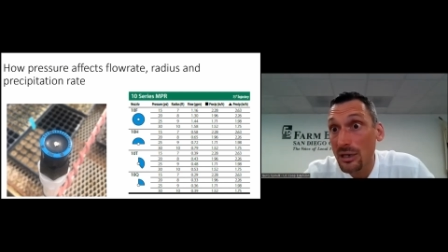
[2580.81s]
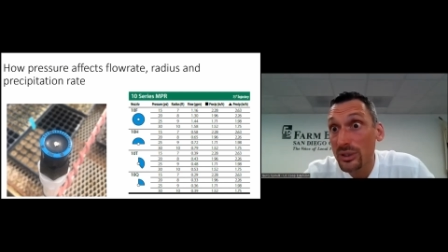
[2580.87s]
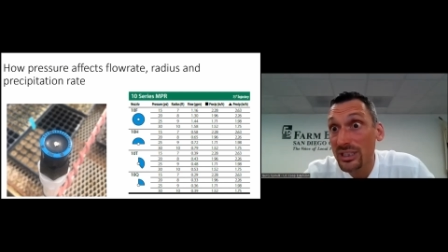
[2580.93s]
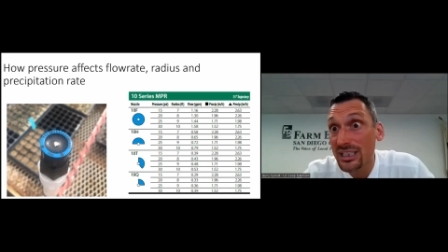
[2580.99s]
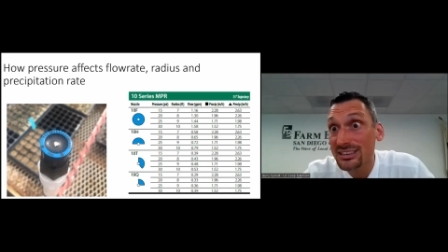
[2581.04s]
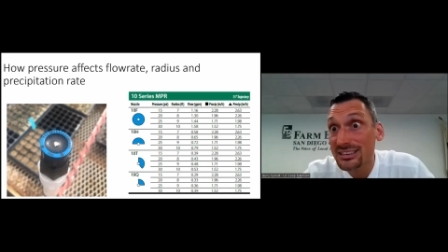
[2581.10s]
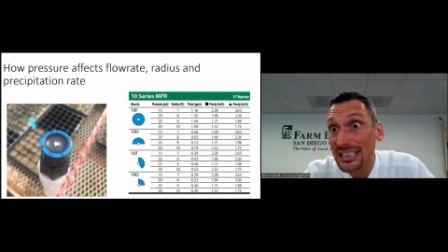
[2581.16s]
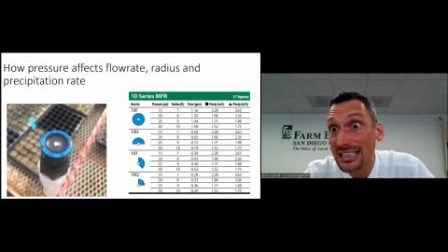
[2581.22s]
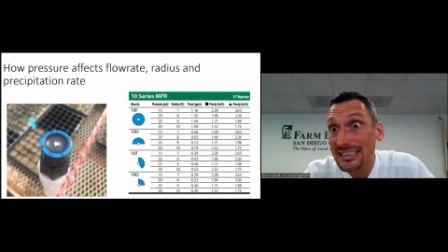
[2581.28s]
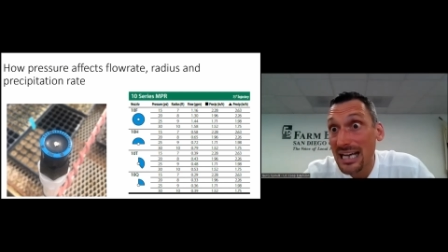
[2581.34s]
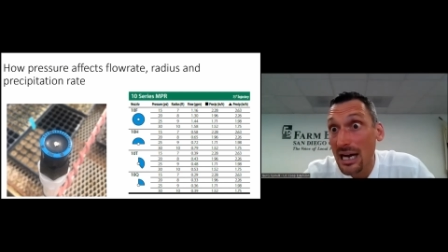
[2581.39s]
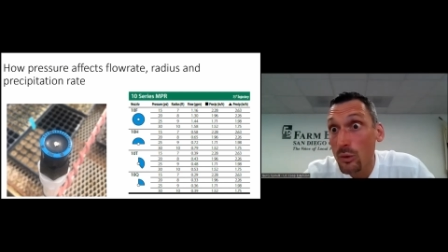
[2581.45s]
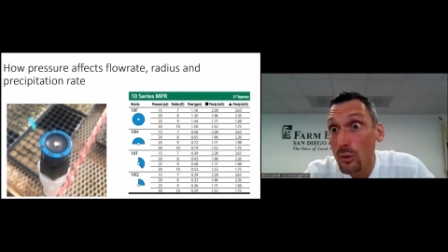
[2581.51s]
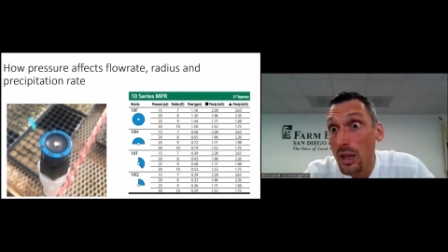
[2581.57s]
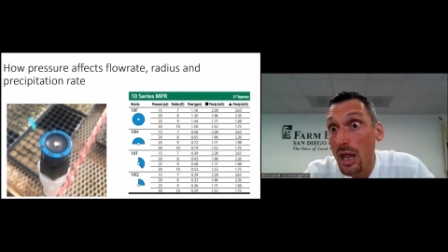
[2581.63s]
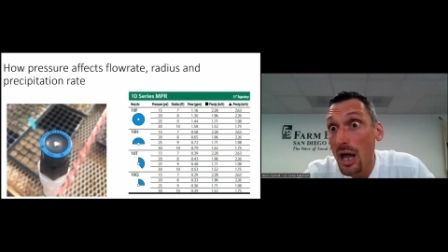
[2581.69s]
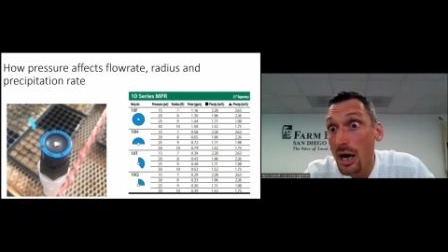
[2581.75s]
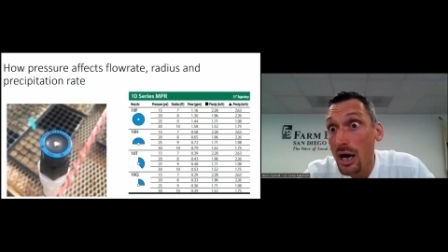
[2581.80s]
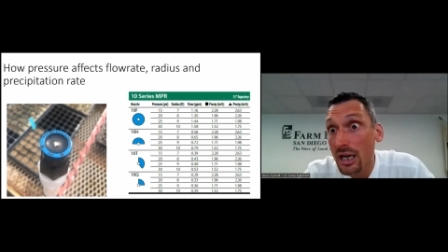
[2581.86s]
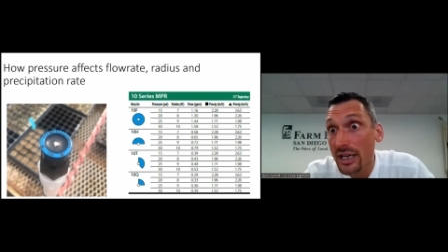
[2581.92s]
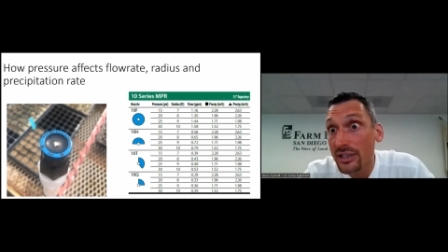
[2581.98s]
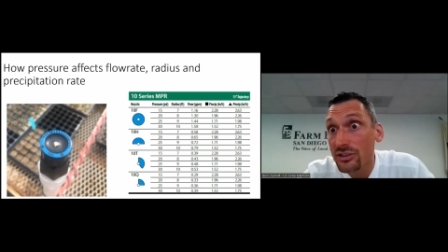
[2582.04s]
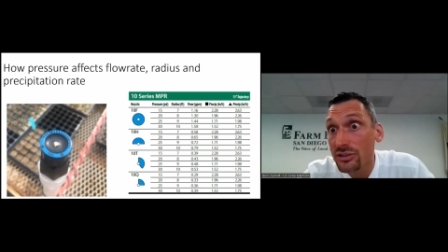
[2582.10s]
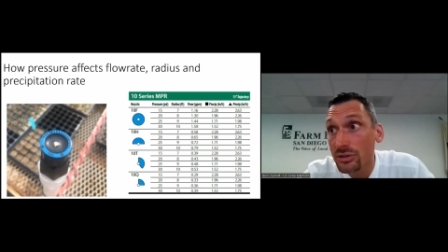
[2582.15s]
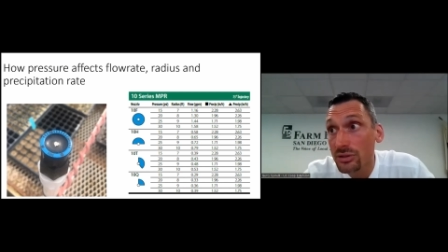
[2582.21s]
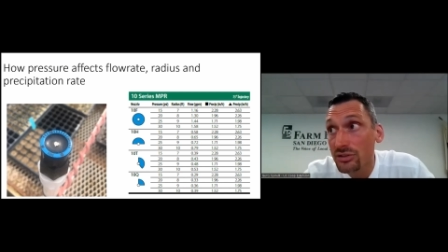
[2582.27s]
how we decide how long
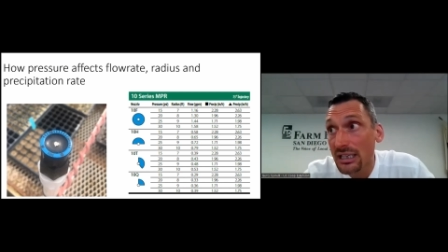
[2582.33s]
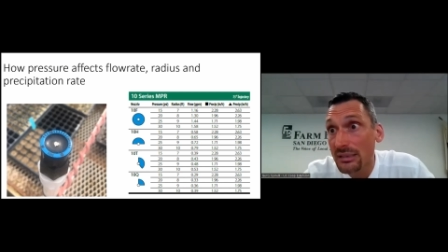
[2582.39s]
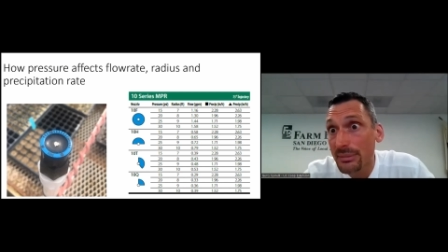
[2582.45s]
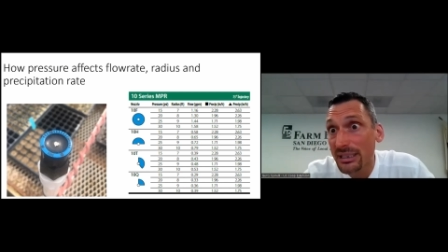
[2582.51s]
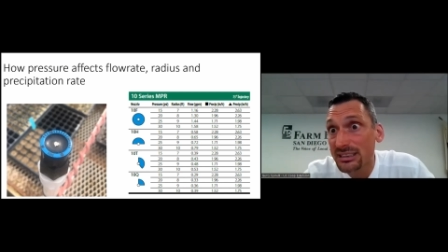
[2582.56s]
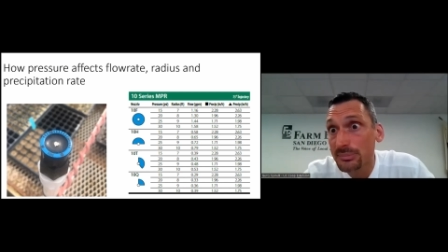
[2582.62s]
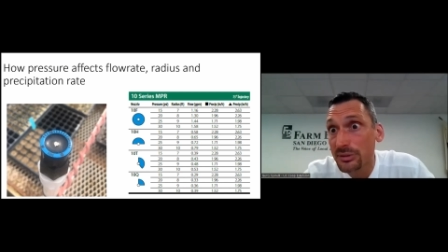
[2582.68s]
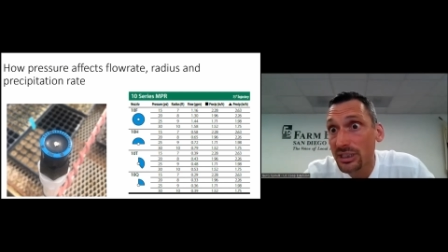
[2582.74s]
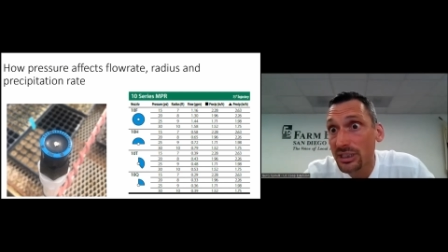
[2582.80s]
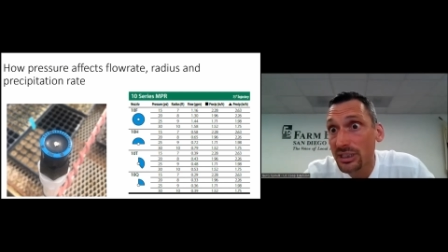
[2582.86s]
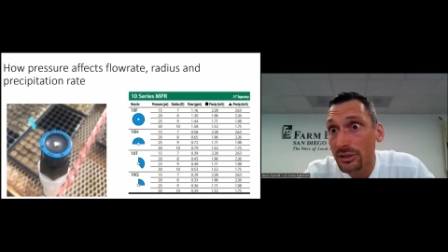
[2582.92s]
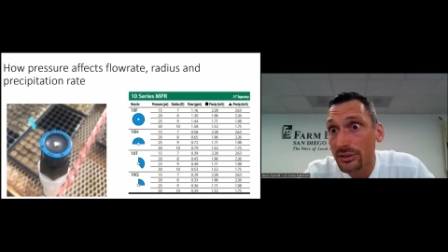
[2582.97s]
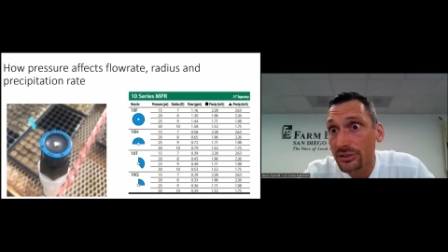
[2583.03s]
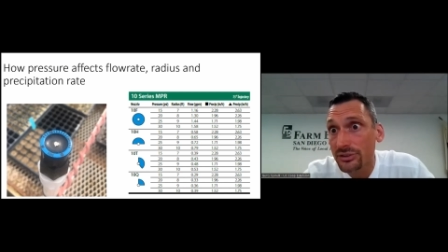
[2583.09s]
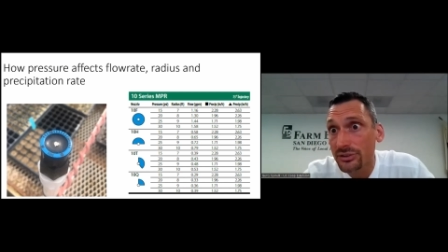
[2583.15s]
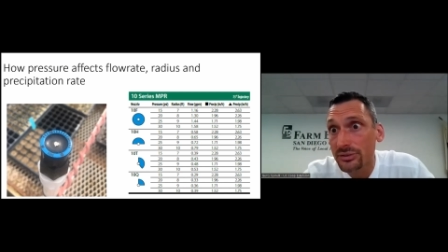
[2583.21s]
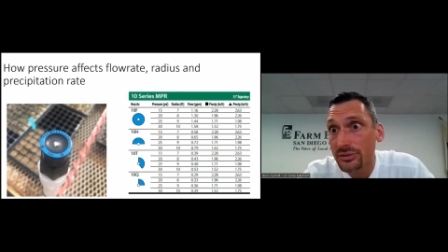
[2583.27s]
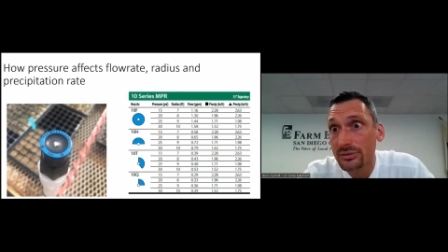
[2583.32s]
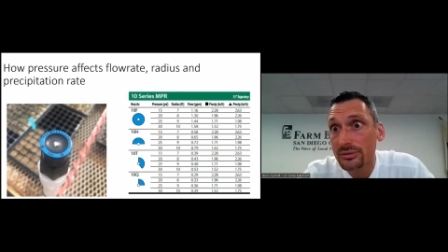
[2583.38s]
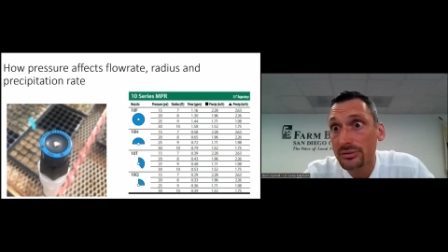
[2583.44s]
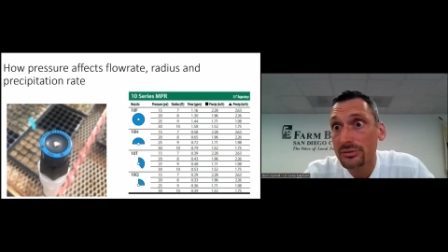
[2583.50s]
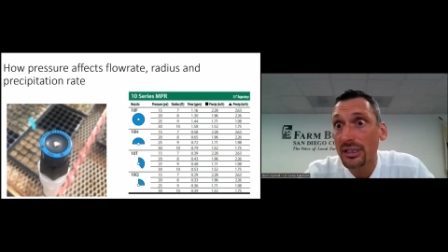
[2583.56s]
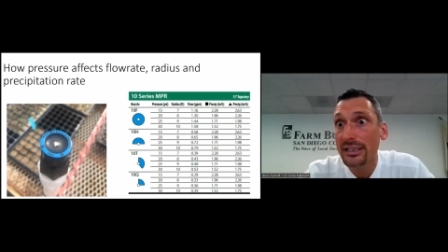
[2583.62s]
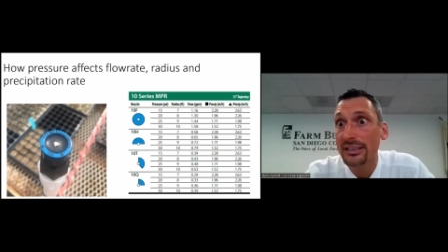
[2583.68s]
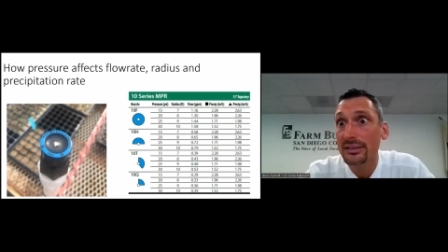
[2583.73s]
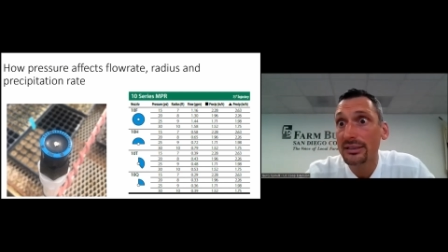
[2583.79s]
I should run my sprinklers,
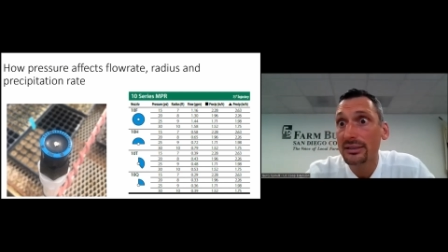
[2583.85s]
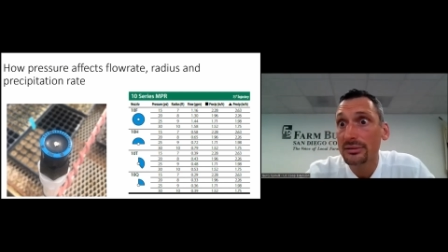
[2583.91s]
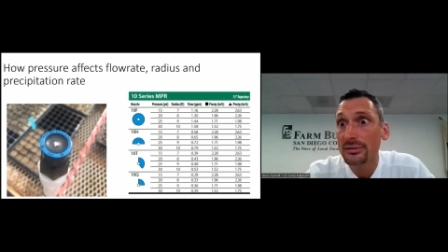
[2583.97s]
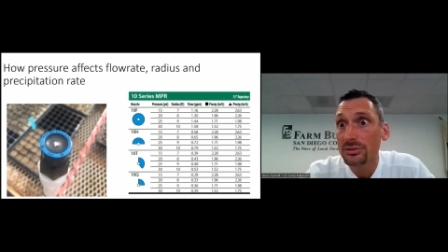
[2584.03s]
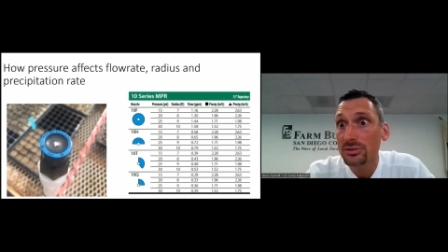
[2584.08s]
right?